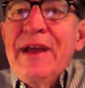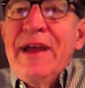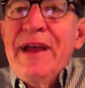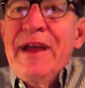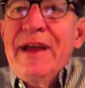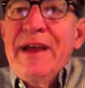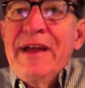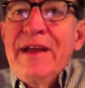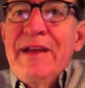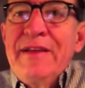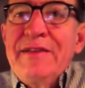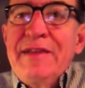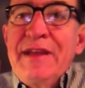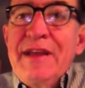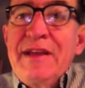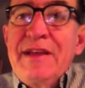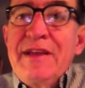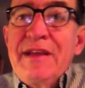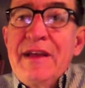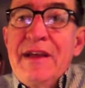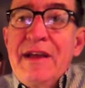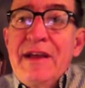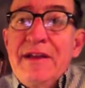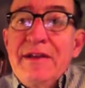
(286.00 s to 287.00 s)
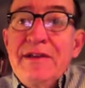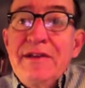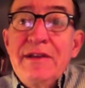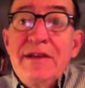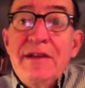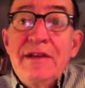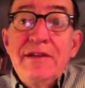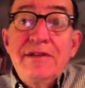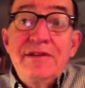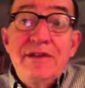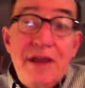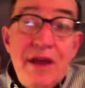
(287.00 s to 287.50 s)
And they can
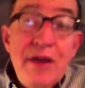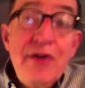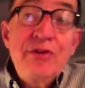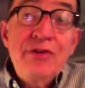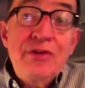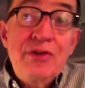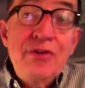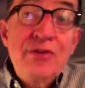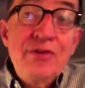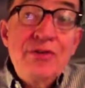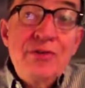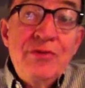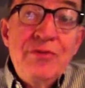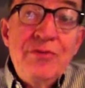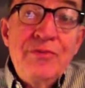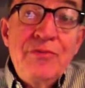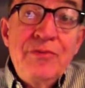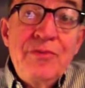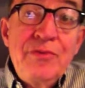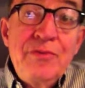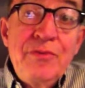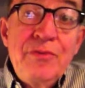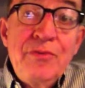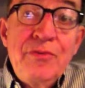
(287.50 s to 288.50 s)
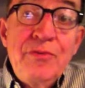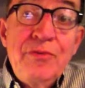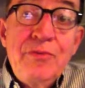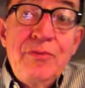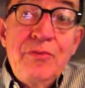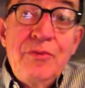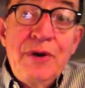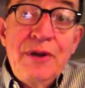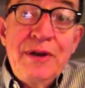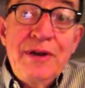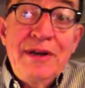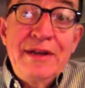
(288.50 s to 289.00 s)
tell you
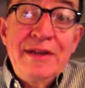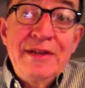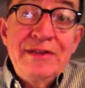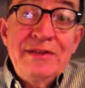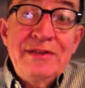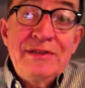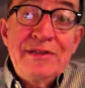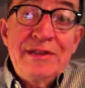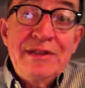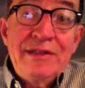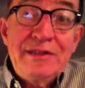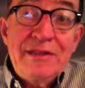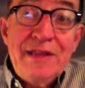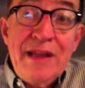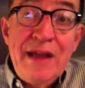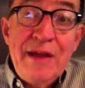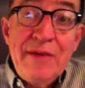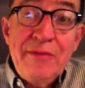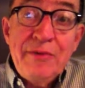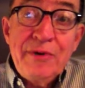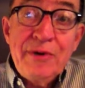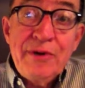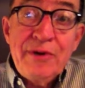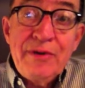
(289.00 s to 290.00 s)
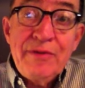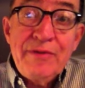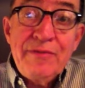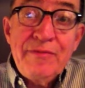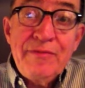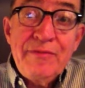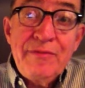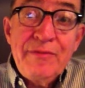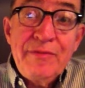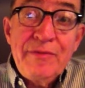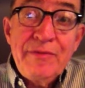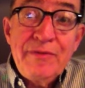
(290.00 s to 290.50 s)
what it is that they were
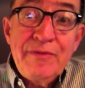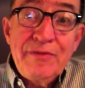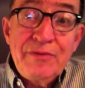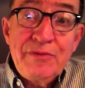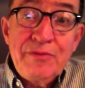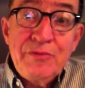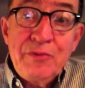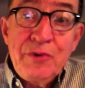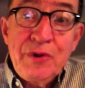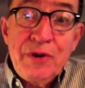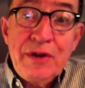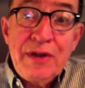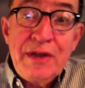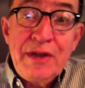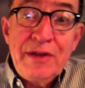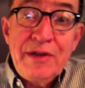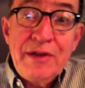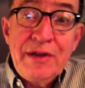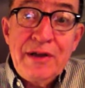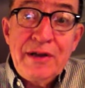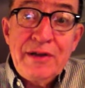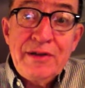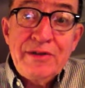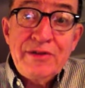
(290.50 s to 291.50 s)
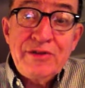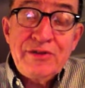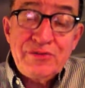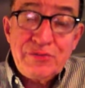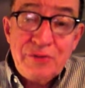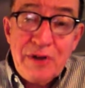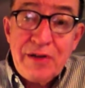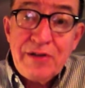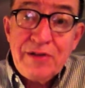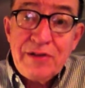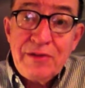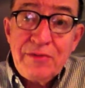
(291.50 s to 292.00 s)
working on and
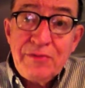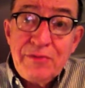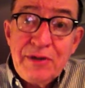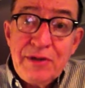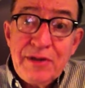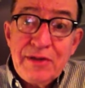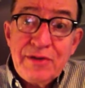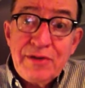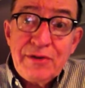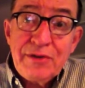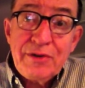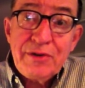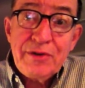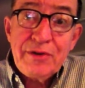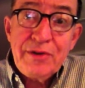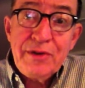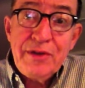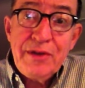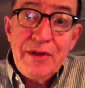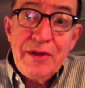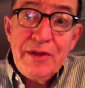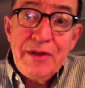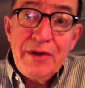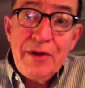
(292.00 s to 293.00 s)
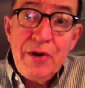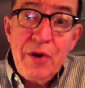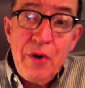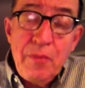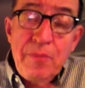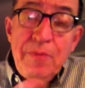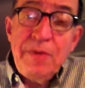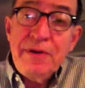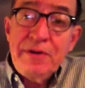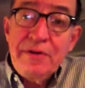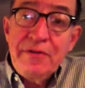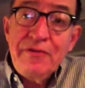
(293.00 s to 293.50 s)
struggling with or
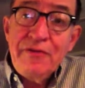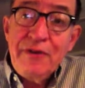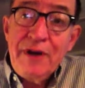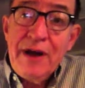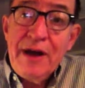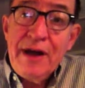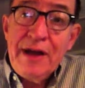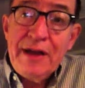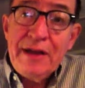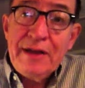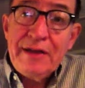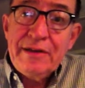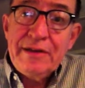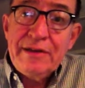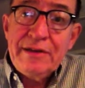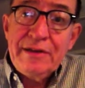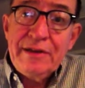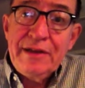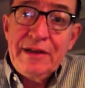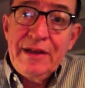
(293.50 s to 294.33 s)
hoping to find.